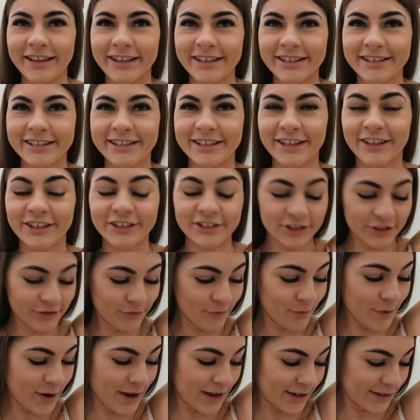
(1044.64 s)
It's such a
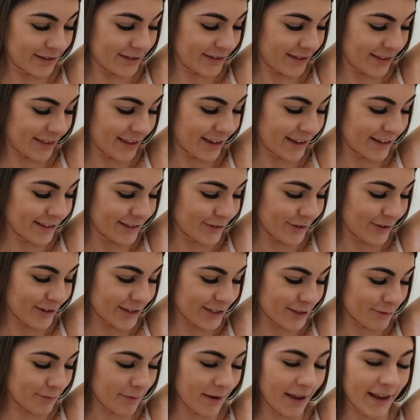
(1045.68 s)
weird thing to
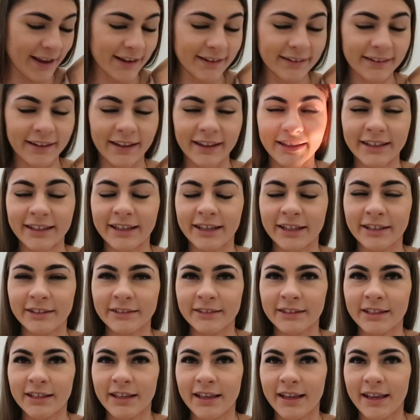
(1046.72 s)
explain. Like,
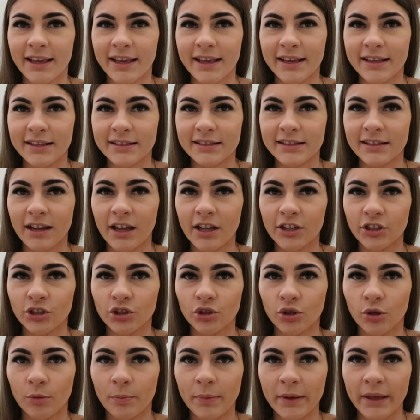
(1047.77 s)
it's like
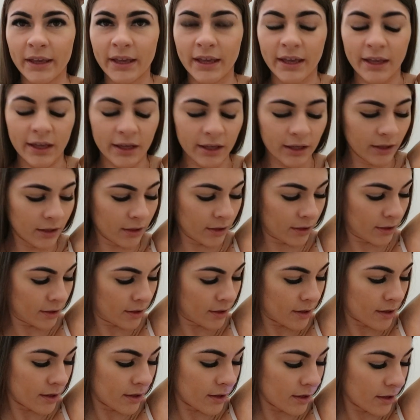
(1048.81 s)
you're being
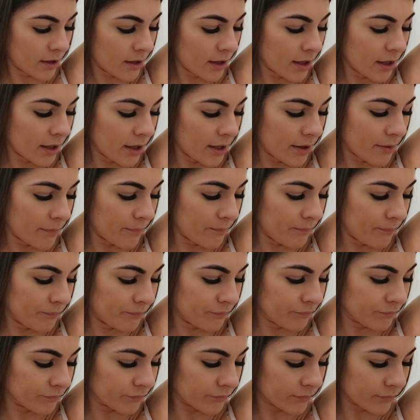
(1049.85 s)

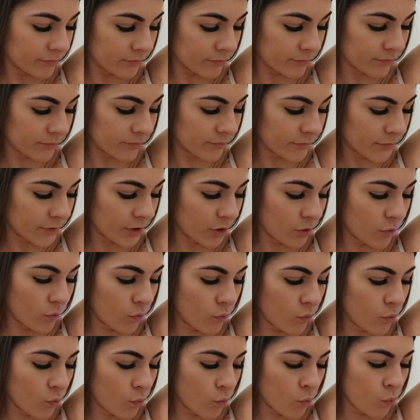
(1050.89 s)
um,
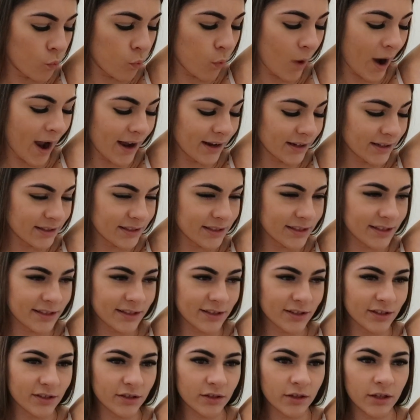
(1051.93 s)

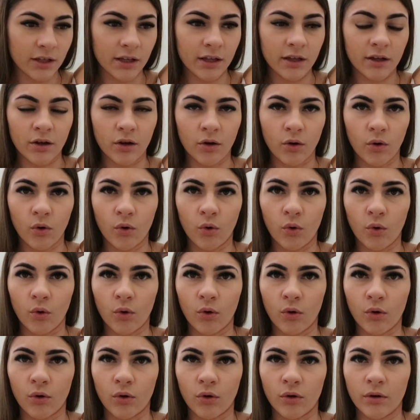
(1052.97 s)
waxed
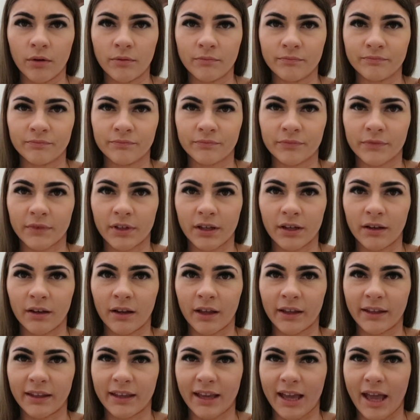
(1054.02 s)
or
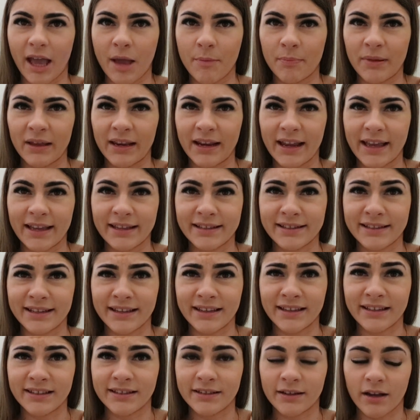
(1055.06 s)
like
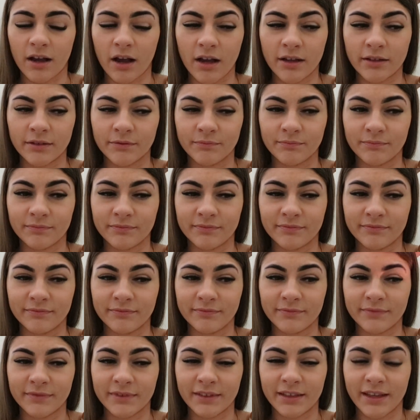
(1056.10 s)
epilated. I,
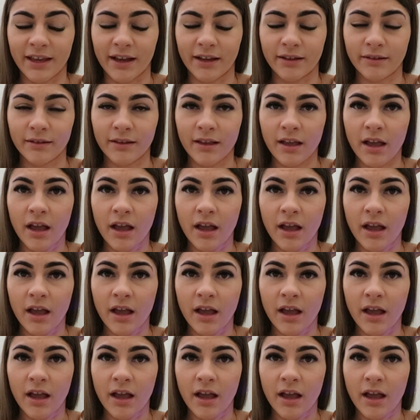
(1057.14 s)
yeah.